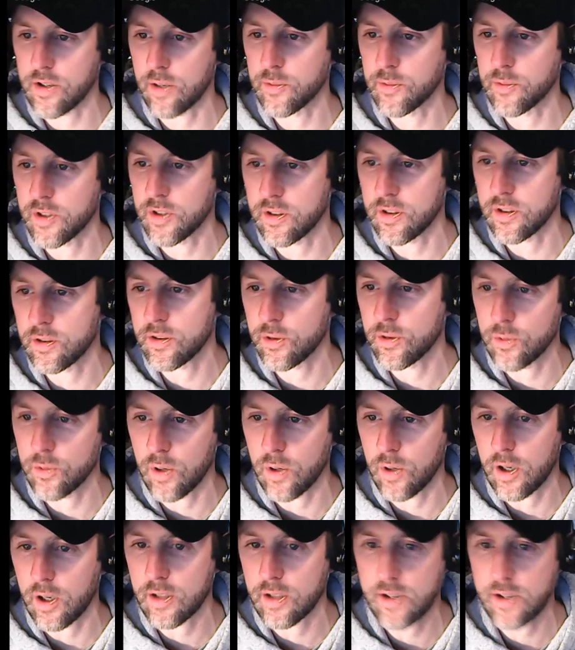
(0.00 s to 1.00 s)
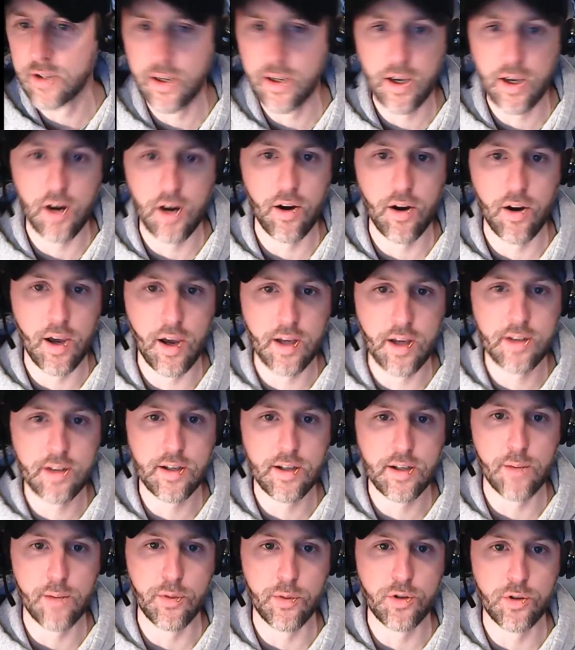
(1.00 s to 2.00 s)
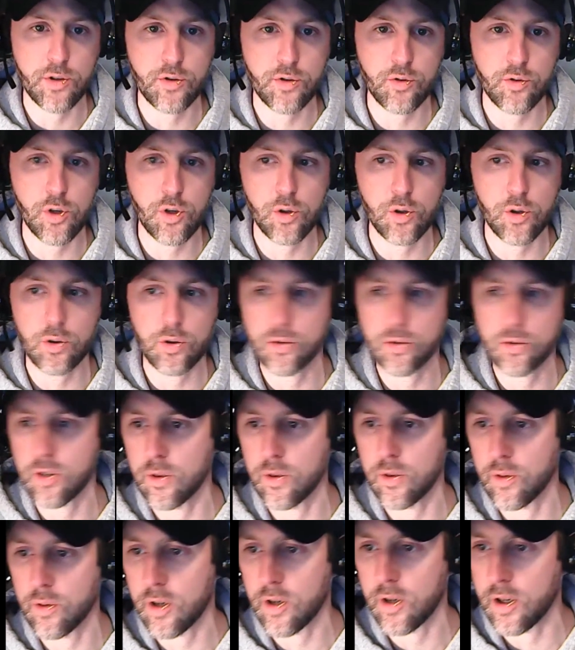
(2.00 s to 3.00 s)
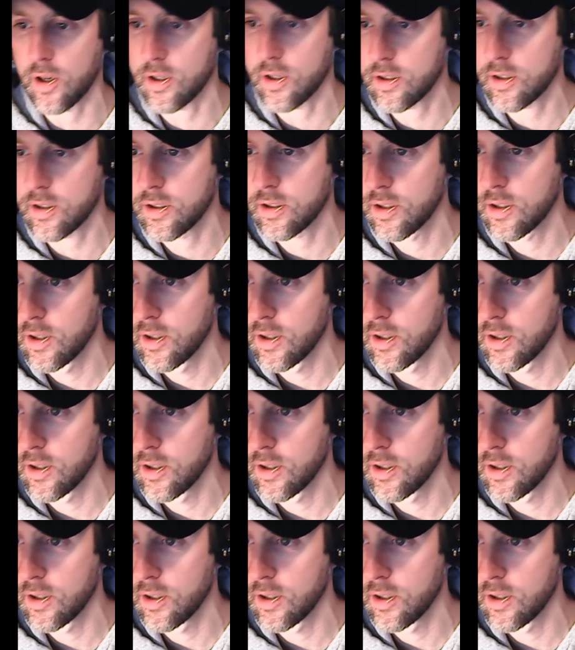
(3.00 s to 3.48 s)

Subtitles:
comes in to take care of any type of trolls going on.